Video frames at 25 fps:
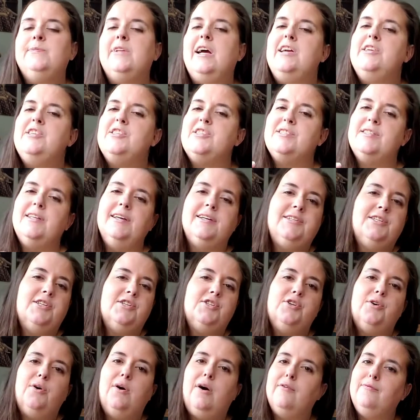I just like to
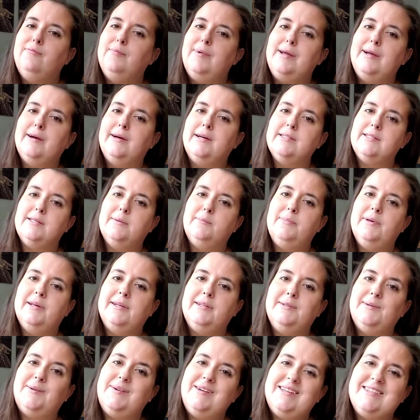show off my awesome
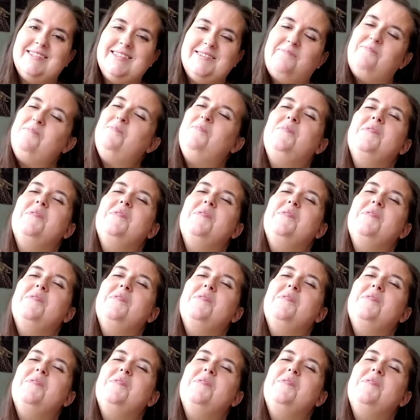pig noise.